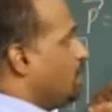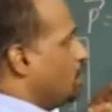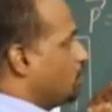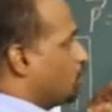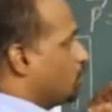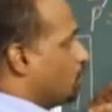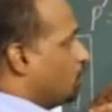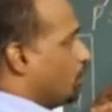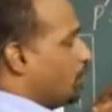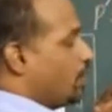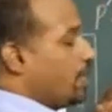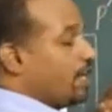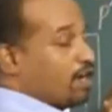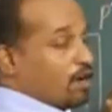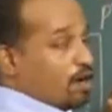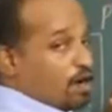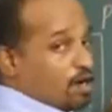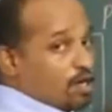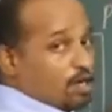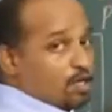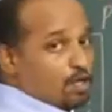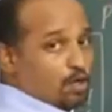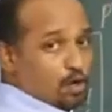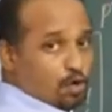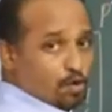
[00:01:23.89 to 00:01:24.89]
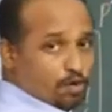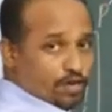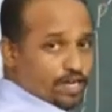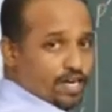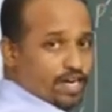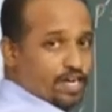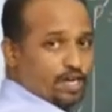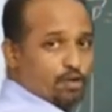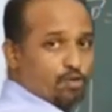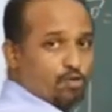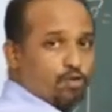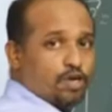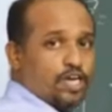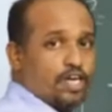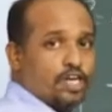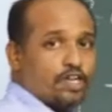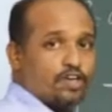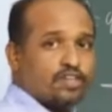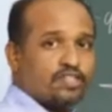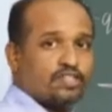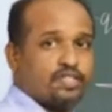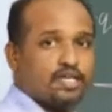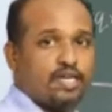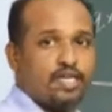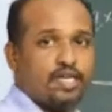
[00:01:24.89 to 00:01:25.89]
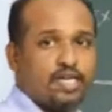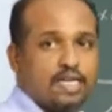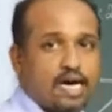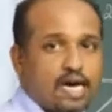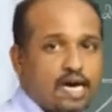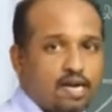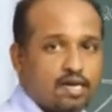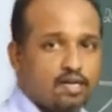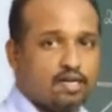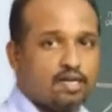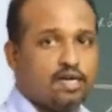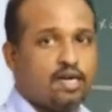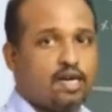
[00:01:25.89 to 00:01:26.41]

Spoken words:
So in order to rotate, you need to exert torque.